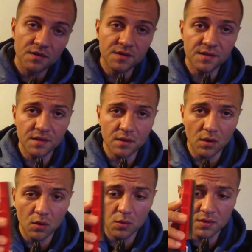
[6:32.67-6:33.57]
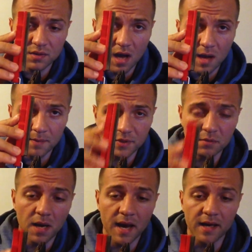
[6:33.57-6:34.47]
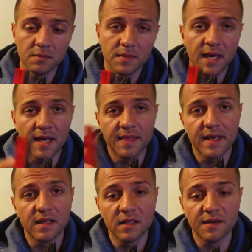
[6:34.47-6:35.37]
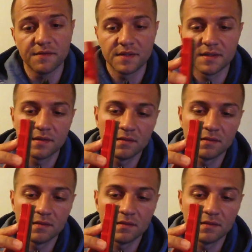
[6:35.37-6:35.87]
just go top to bottom and then lift.